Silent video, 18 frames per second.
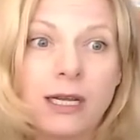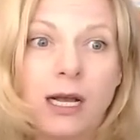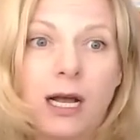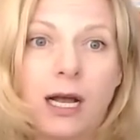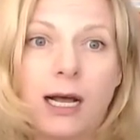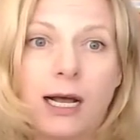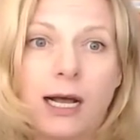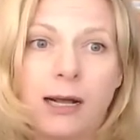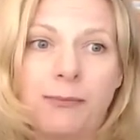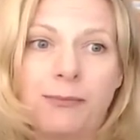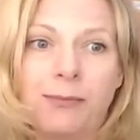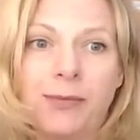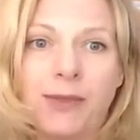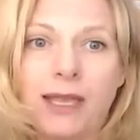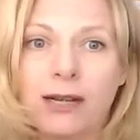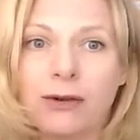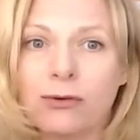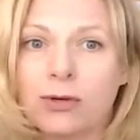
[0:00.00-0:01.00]
And
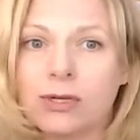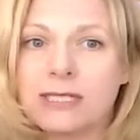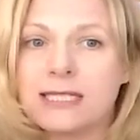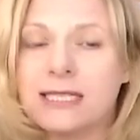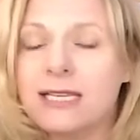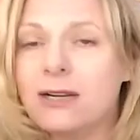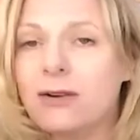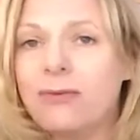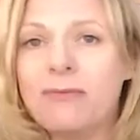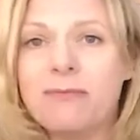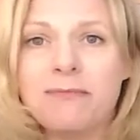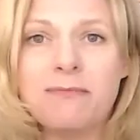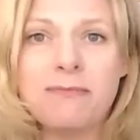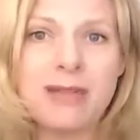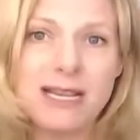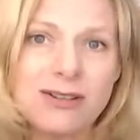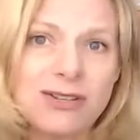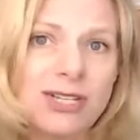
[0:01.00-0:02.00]
of course, they don't
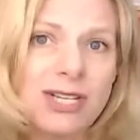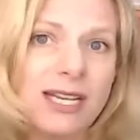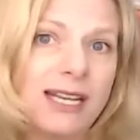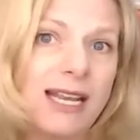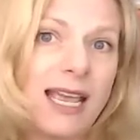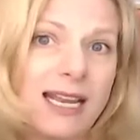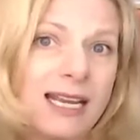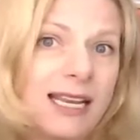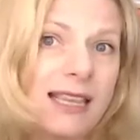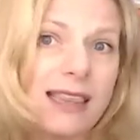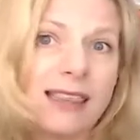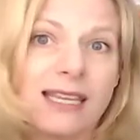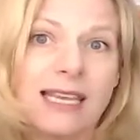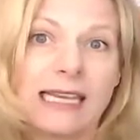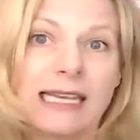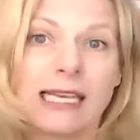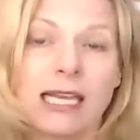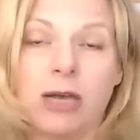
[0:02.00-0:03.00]
mention
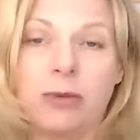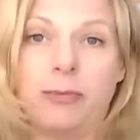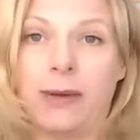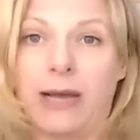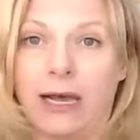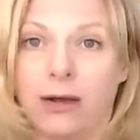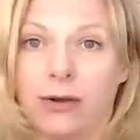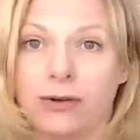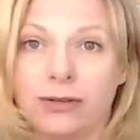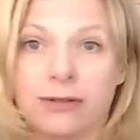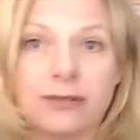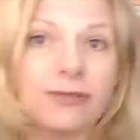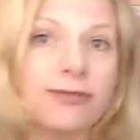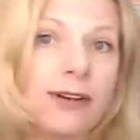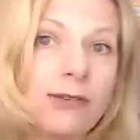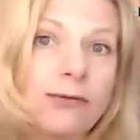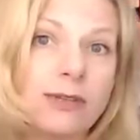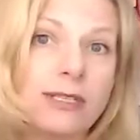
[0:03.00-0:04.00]
anything about the
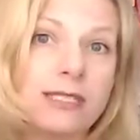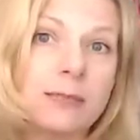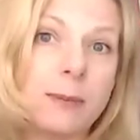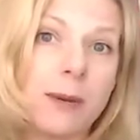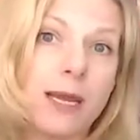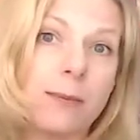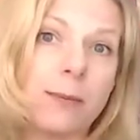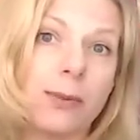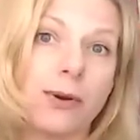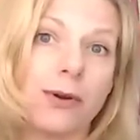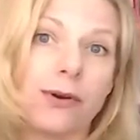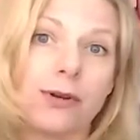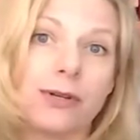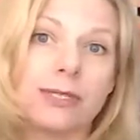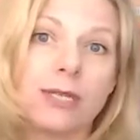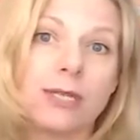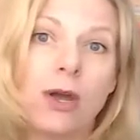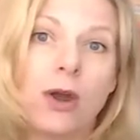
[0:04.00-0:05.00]
Federalist
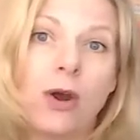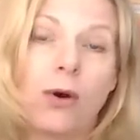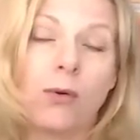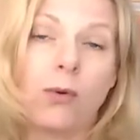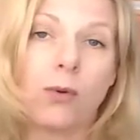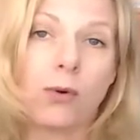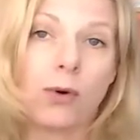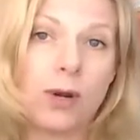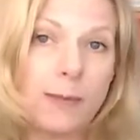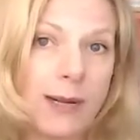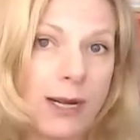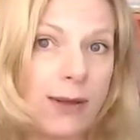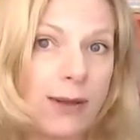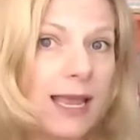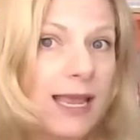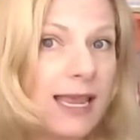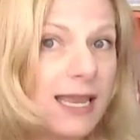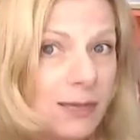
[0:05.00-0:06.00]
Papers or
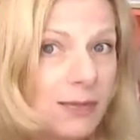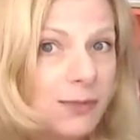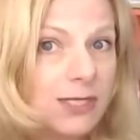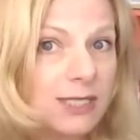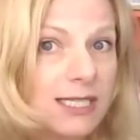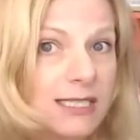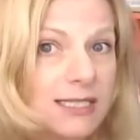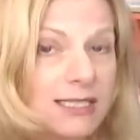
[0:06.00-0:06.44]
about Hamilton's